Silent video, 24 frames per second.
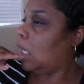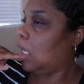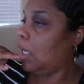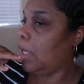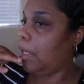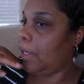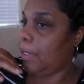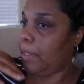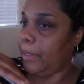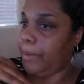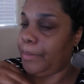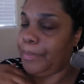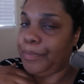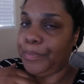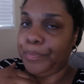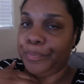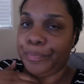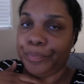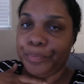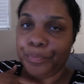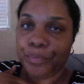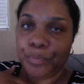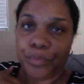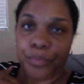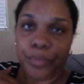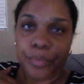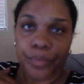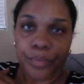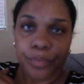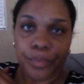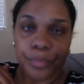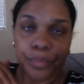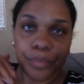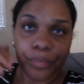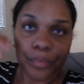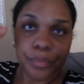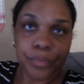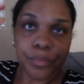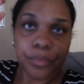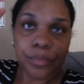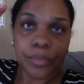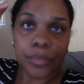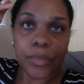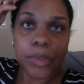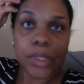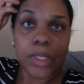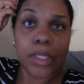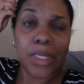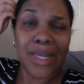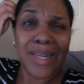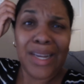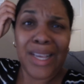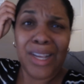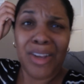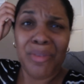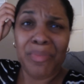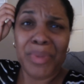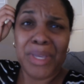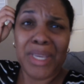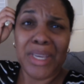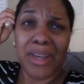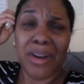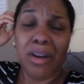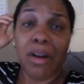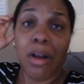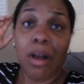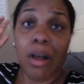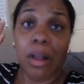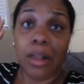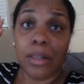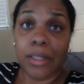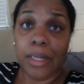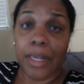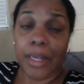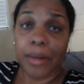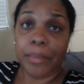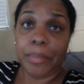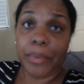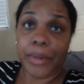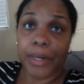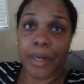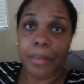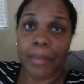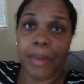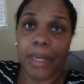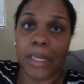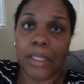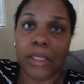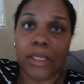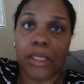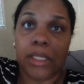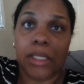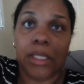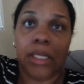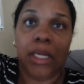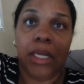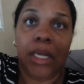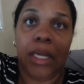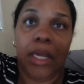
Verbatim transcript: They're gonna be here all day pretty much.